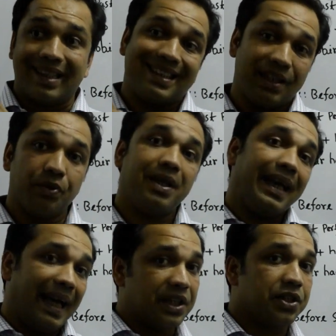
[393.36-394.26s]

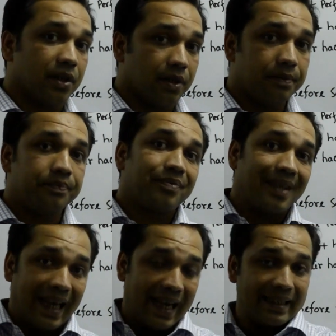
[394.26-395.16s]
student entered
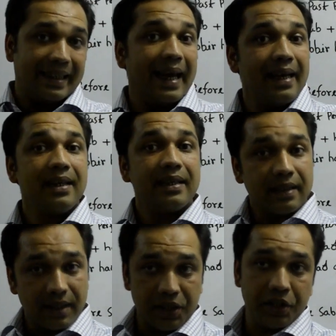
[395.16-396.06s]
and then
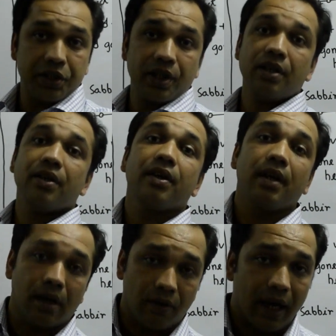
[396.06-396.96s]
the teacher
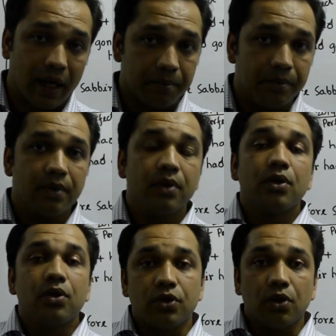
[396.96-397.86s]
arrived.
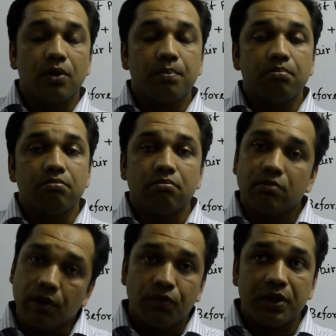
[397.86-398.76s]
So
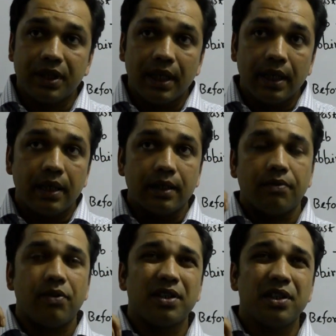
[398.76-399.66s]
if we say the
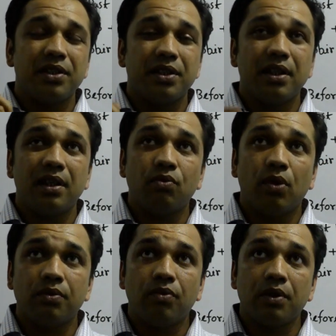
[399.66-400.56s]
first incident,
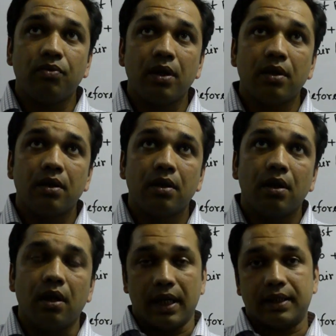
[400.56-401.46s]
what?
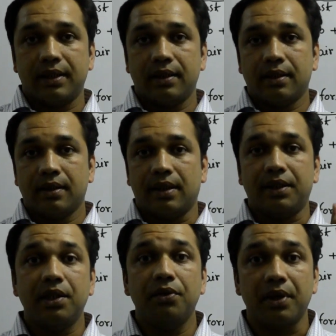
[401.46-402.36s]
Yes, the
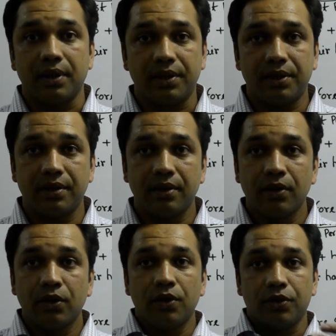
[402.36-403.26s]
students.
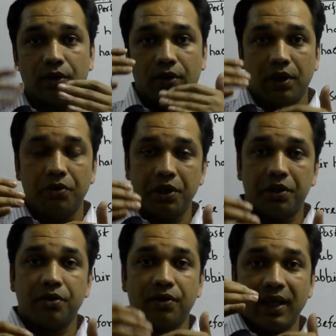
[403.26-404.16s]
So you
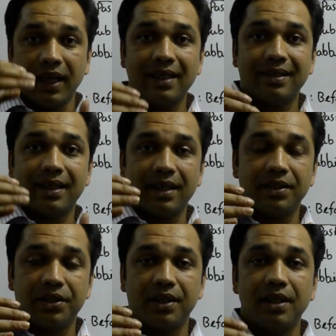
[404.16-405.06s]
need to relate that
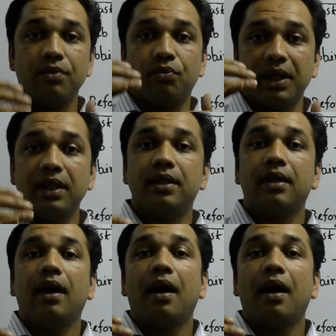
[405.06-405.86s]
incident with